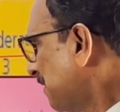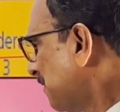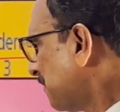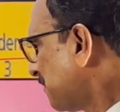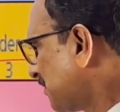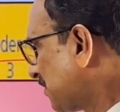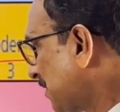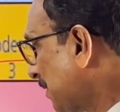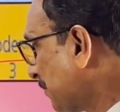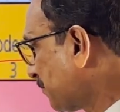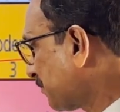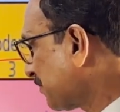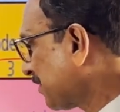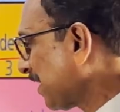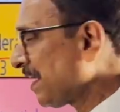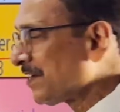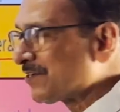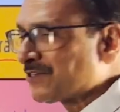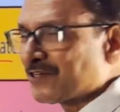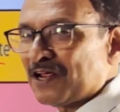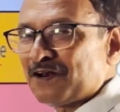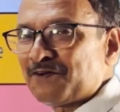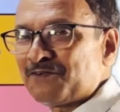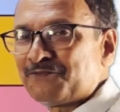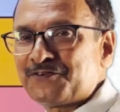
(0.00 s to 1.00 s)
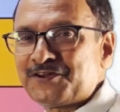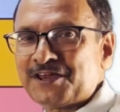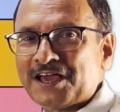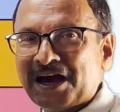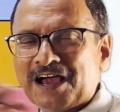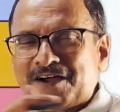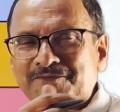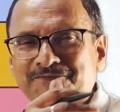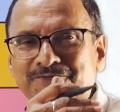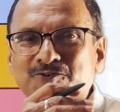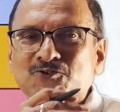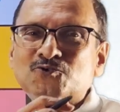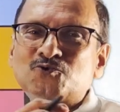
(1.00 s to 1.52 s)
Substantial, we
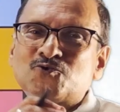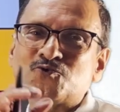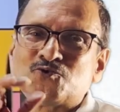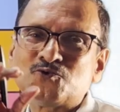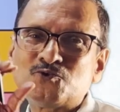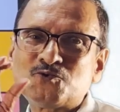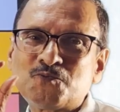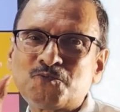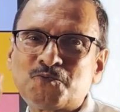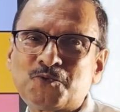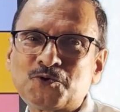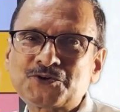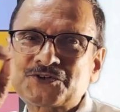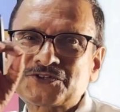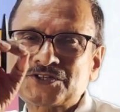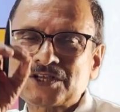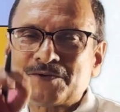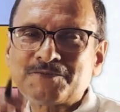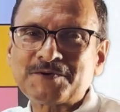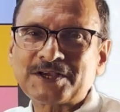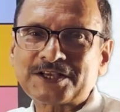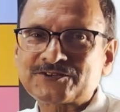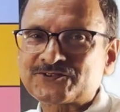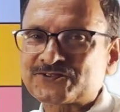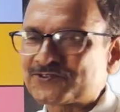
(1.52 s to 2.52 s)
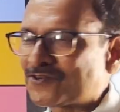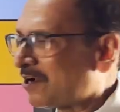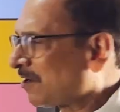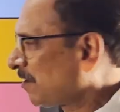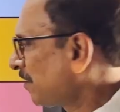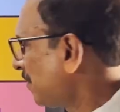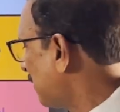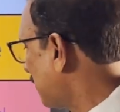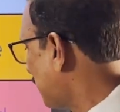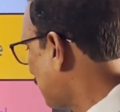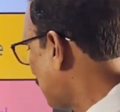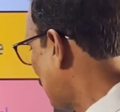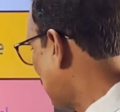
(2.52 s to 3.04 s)
have to put some extra
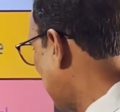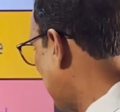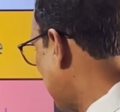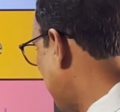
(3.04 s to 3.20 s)
control